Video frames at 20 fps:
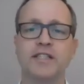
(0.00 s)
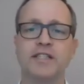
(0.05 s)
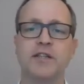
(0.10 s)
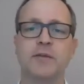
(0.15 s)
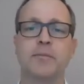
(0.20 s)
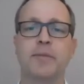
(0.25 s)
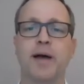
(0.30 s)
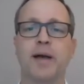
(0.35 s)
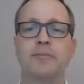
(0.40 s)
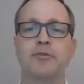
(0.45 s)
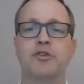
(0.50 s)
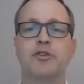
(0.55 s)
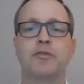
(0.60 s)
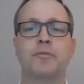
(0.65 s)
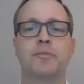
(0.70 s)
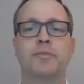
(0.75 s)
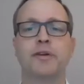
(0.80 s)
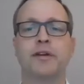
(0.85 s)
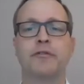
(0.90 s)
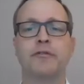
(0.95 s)
the pipe should
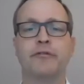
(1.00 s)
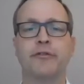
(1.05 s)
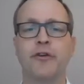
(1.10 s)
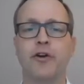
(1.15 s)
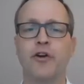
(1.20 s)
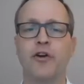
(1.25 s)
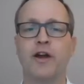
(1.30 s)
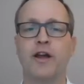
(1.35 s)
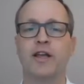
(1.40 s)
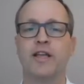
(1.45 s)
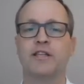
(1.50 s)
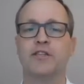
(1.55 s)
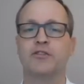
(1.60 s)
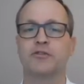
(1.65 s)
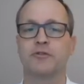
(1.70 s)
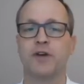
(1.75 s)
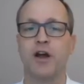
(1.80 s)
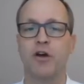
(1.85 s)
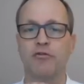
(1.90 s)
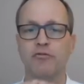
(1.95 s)
prefer its
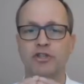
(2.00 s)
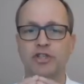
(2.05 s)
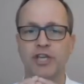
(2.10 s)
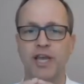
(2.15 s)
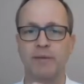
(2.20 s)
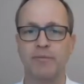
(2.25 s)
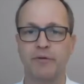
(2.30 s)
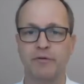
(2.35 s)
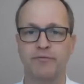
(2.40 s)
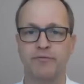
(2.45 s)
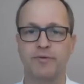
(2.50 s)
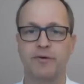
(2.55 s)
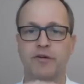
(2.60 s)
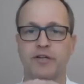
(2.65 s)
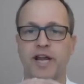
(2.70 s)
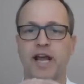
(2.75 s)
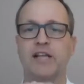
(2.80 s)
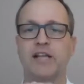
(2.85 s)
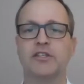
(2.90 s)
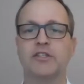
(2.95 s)
round shape of
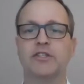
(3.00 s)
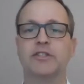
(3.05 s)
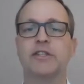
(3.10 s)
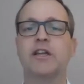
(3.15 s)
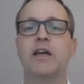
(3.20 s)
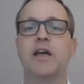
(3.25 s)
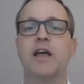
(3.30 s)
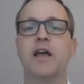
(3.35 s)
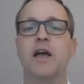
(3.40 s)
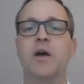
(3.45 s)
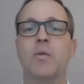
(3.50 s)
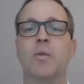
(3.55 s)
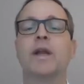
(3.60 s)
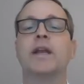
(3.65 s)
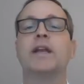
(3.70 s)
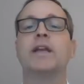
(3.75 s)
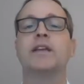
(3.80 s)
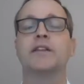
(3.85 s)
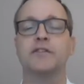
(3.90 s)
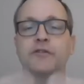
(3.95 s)
production when
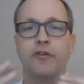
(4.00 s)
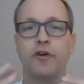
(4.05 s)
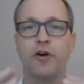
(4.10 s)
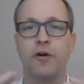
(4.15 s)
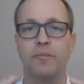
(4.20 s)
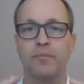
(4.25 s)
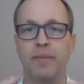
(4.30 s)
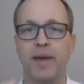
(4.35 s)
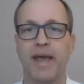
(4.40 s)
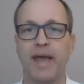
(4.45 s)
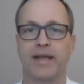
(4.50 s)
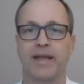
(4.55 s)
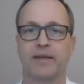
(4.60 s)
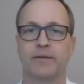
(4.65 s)
it is formed back.